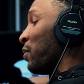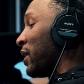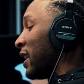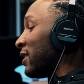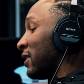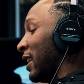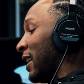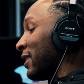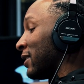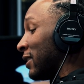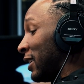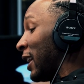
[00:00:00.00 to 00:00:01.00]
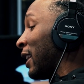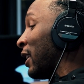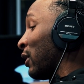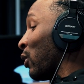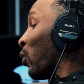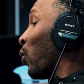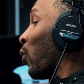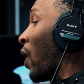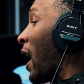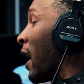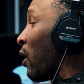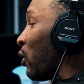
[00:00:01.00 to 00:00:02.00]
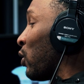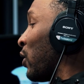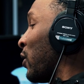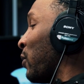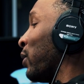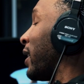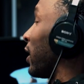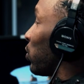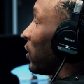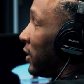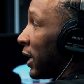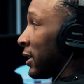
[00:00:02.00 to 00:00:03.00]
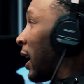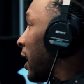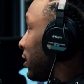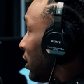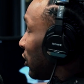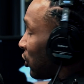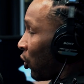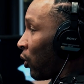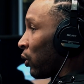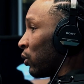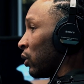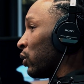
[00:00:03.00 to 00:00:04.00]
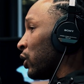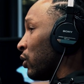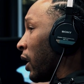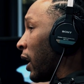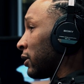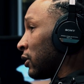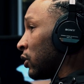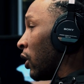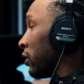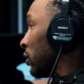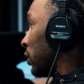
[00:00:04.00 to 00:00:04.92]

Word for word: me, it's it's getting wild. But yeah. that's where technology is going. What, what are you guys' thoughts